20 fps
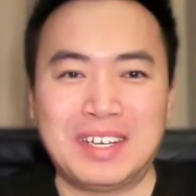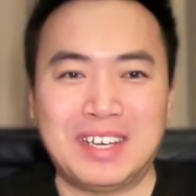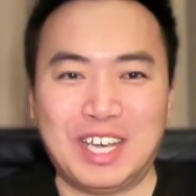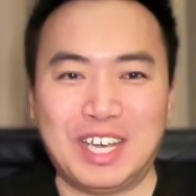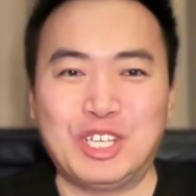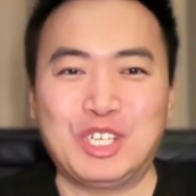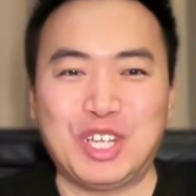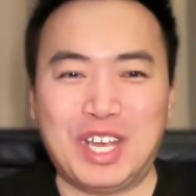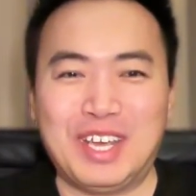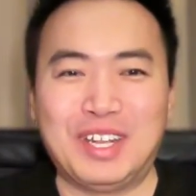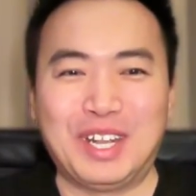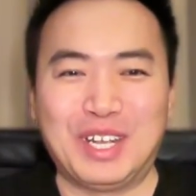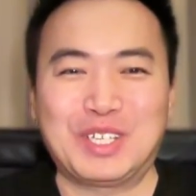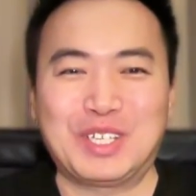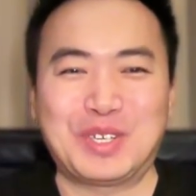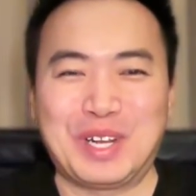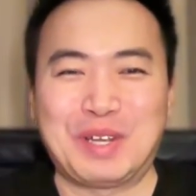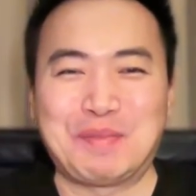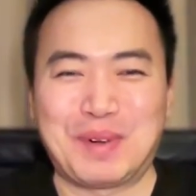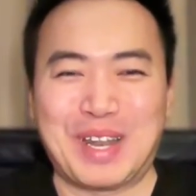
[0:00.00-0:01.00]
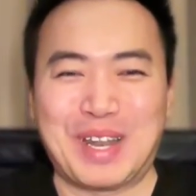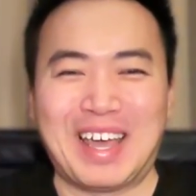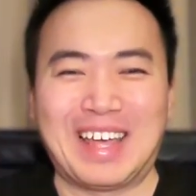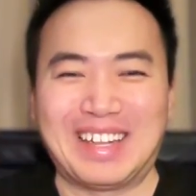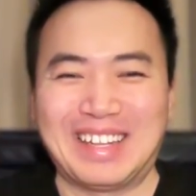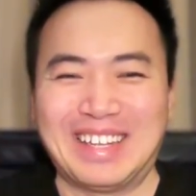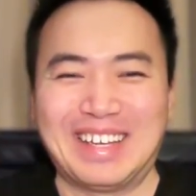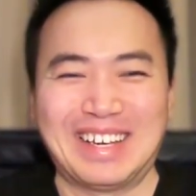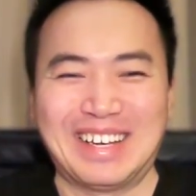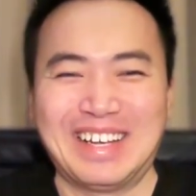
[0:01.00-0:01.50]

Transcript: in, initially planned